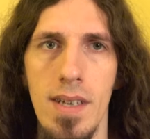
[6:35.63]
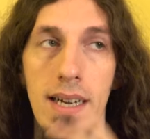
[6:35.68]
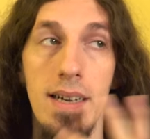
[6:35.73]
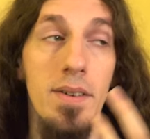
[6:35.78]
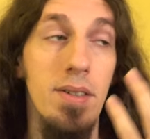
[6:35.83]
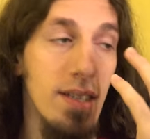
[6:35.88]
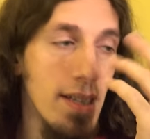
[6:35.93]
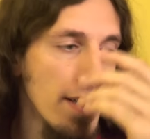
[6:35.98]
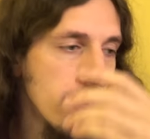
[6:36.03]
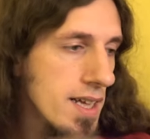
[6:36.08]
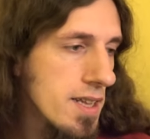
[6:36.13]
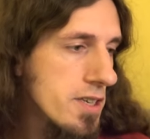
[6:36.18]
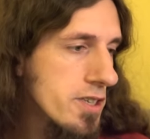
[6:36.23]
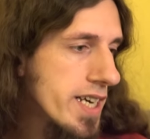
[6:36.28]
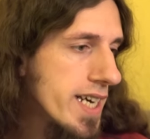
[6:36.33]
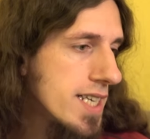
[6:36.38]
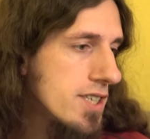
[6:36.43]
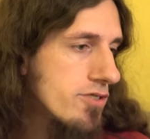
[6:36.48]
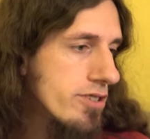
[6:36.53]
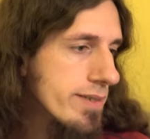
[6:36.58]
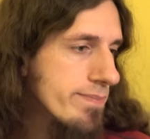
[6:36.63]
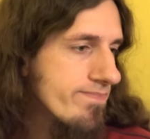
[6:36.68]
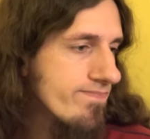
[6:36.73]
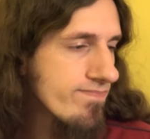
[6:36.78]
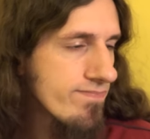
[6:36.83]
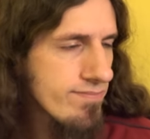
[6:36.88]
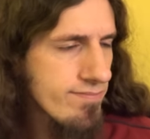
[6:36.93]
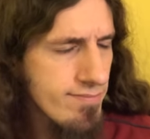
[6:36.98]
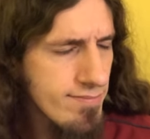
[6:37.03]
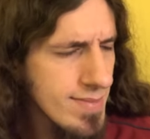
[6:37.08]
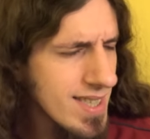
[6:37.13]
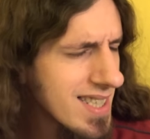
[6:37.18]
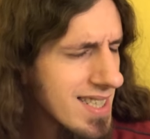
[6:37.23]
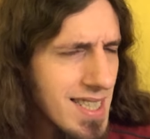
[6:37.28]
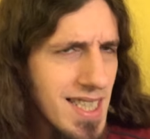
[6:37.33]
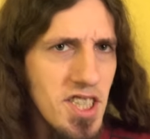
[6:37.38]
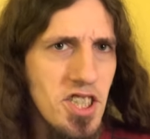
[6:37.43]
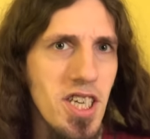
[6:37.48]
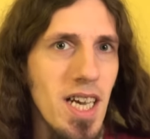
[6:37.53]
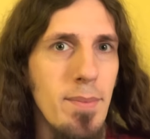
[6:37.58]
Ah, it's another daydream.
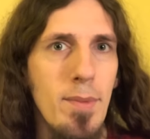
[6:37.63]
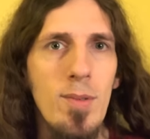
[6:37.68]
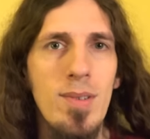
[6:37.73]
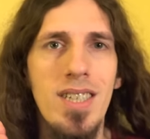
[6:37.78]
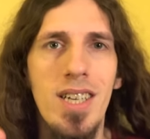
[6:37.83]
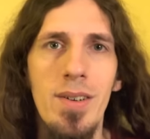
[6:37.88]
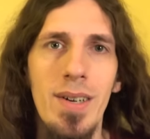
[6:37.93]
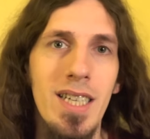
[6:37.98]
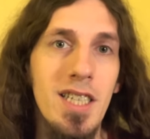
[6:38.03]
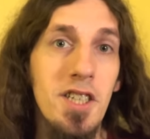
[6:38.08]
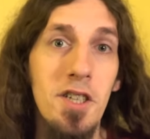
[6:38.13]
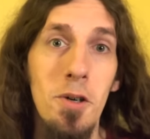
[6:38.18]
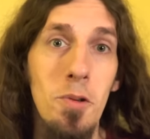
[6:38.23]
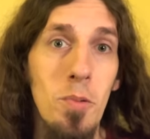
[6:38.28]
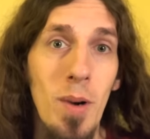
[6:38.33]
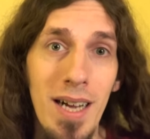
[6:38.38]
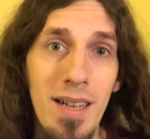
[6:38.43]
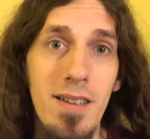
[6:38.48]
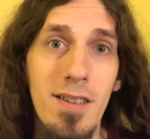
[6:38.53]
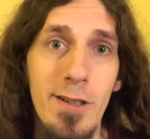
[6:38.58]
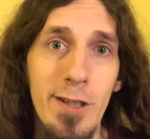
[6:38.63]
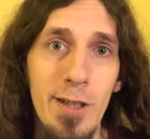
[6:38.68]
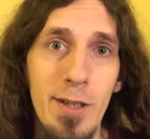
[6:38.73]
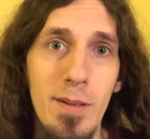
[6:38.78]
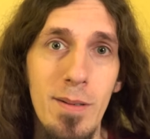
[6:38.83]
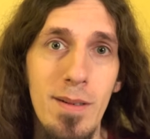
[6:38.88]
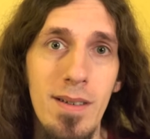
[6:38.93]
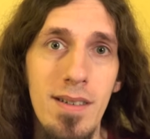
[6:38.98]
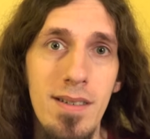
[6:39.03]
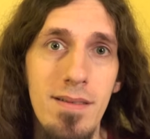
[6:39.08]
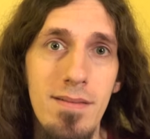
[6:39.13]
It's a shame, it was going so well, too.